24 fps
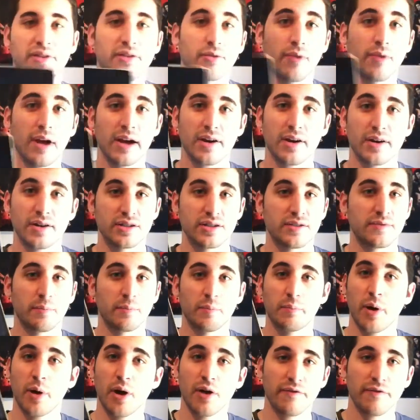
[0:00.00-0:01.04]
the record's
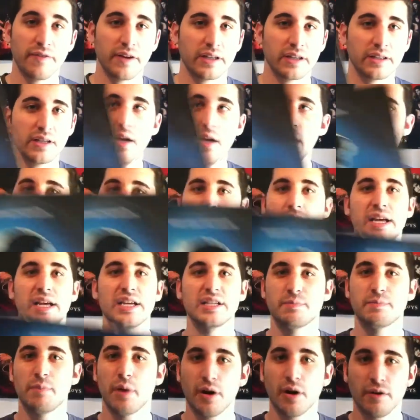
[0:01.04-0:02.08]
perfect,
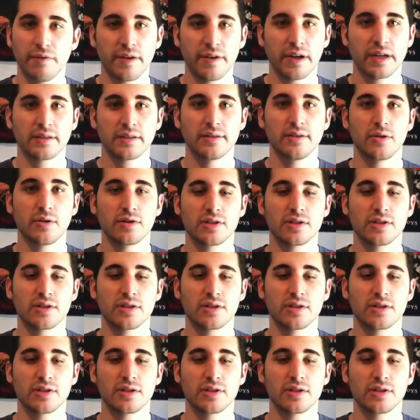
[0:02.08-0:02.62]
plays perfect, no